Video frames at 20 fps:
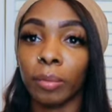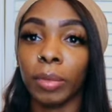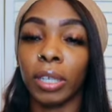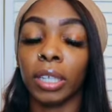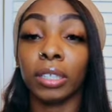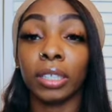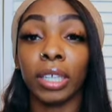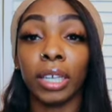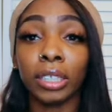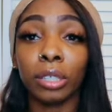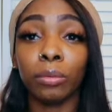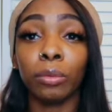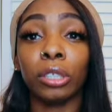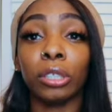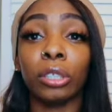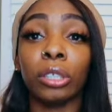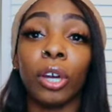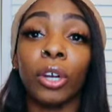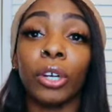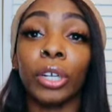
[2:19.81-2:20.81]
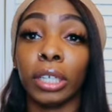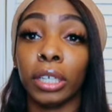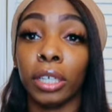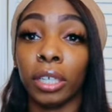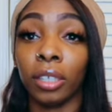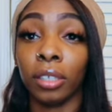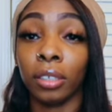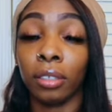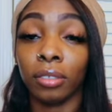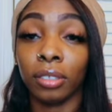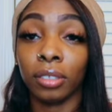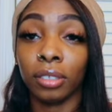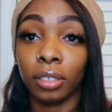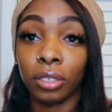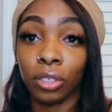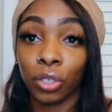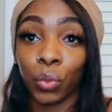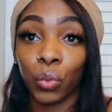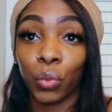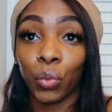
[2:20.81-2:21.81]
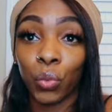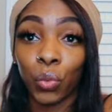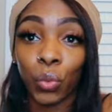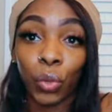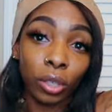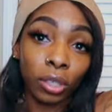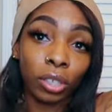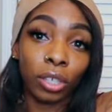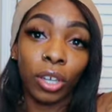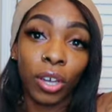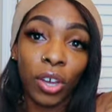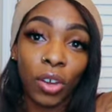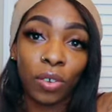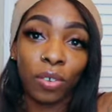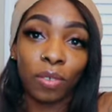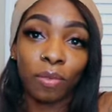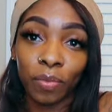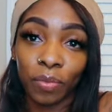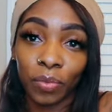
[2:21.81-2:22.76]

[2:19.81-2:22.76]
and it takes them a little longer to get to, you know,